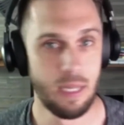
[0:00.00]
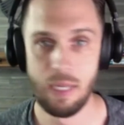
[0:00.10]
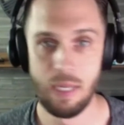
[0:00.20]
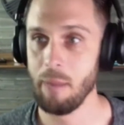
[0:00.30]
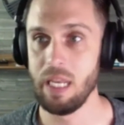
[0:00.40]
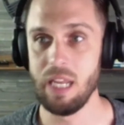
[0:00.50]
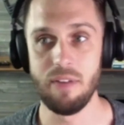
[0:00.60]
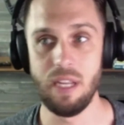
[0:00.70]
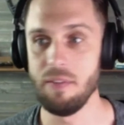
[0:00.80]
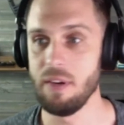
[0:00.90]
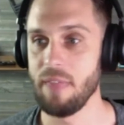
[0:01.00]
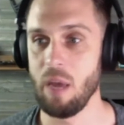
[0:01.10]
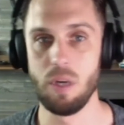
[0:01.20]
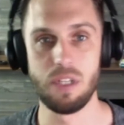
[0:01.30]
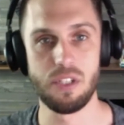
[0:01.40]
I mean, even if that
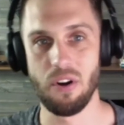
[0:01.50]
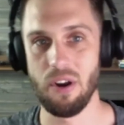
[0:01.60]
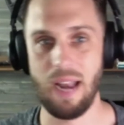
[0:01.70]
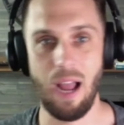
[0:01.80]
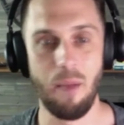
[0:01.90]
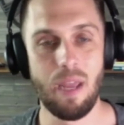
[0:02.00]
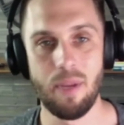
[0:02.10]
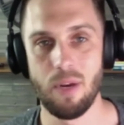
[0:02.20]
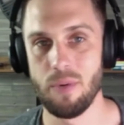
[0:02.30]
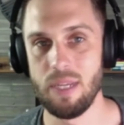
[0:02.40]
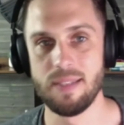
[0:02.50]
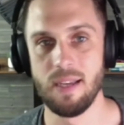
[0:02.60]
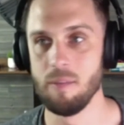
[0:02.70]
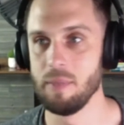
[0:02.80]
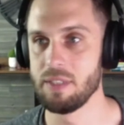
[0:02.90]
would have started out maybe at
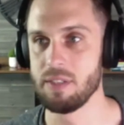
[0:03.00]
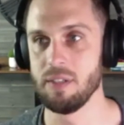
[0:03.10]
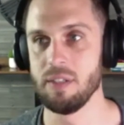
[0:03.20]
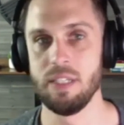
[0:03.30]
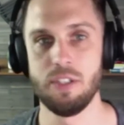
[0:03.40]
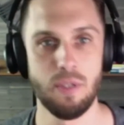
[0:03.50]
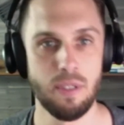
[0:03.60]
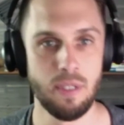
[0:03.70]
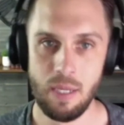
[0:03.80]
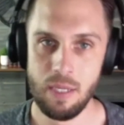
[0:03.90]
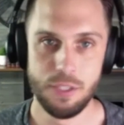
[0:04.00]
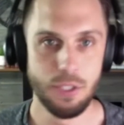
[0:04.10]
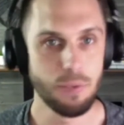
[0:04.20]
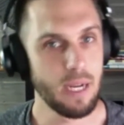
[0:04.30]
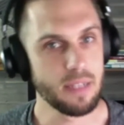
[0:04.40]
retail, but certainly doing
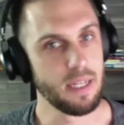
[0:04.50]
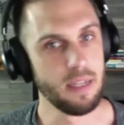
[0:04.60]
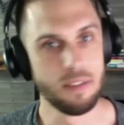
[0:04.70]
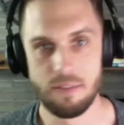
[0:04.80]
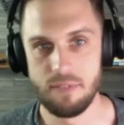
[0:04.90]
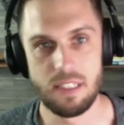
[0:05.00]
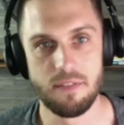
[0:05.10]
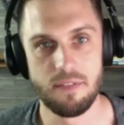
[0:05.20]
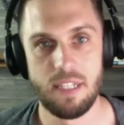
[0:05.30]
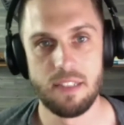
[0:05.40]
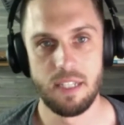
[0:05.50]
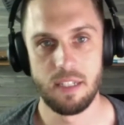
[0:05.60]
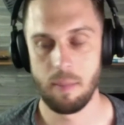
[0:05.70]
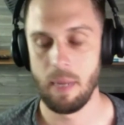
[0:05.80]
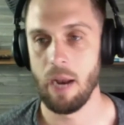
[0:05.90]
direct sales and face-to-face sales.
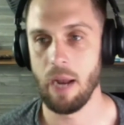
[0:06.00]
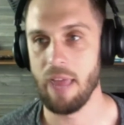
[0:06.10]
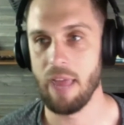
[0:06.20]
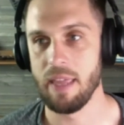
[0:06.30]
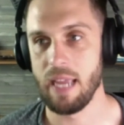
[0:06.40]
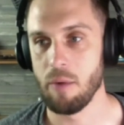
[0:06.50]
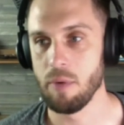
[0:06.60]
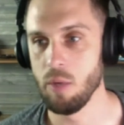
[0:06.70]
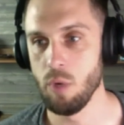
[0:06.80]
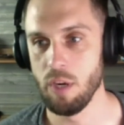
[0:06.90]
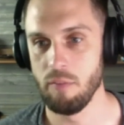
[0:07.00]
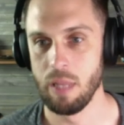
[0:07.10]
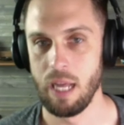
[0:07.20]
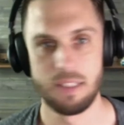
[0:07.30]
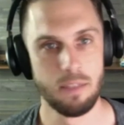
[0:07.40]
I mean, I think I really would have
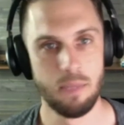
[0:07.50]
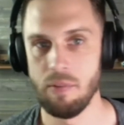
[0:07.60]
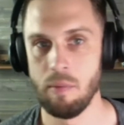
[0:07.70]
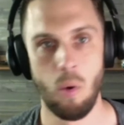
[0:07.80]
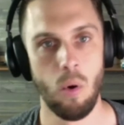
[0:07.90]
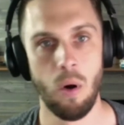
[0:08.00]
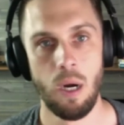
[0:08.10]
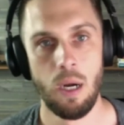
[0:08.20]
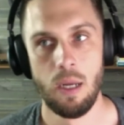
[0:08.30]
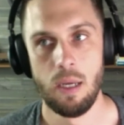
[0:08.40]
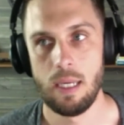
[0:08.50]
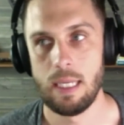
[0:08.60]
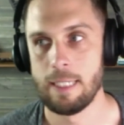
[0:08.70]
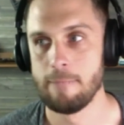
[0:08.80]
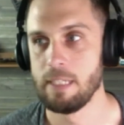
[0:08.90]
blossomed even more
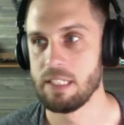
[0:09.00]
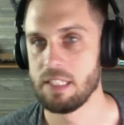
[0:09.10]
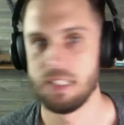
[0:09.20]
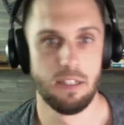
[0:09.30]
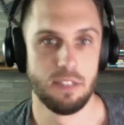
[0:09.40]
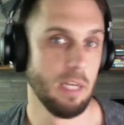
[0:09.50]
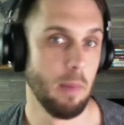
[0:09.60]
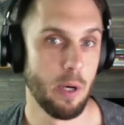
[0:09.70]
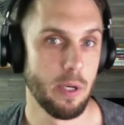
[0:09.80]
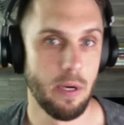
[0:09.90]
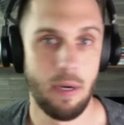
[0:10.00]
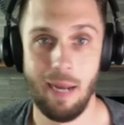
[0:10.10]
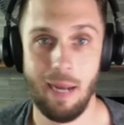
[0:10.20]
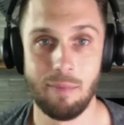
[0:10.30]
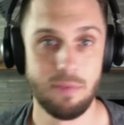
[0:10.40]
as a sales and a marketer. And I'm